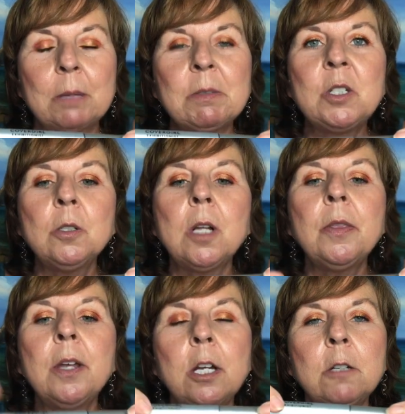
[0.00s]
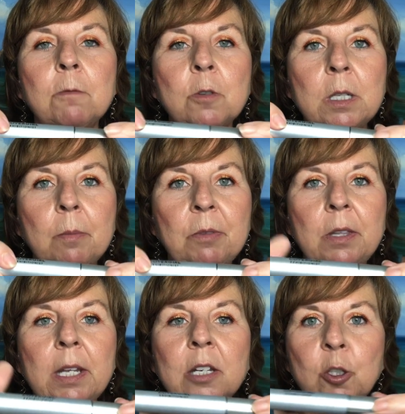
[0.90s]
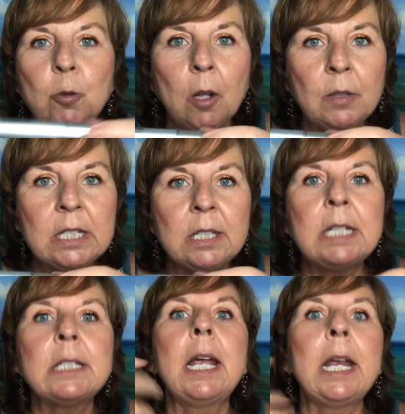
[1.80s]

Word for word: I'm still on the hunt for something that can do all these things